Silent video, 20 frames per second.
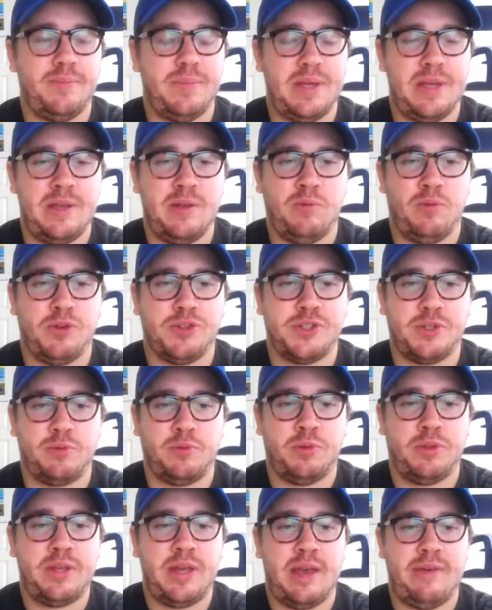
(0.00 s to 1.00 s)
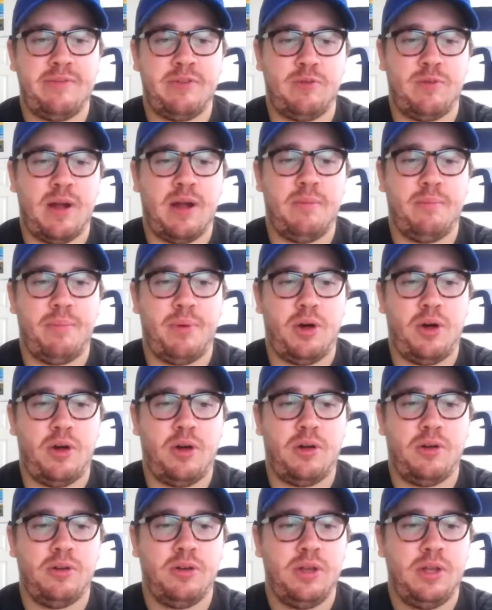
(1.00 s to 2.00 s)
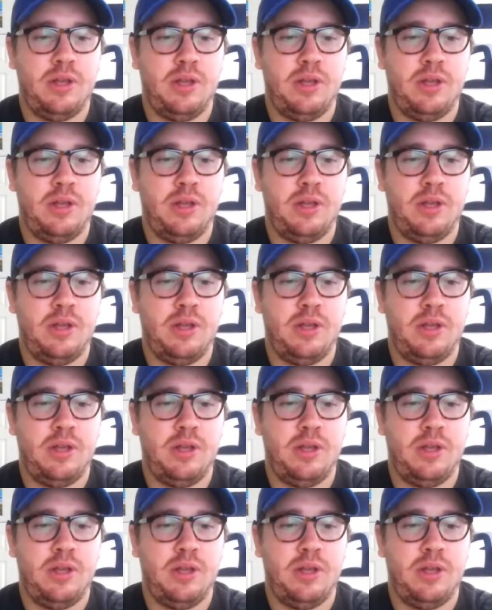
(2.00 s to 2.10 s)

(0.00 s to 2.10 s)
He rolls a really heavy ground ball,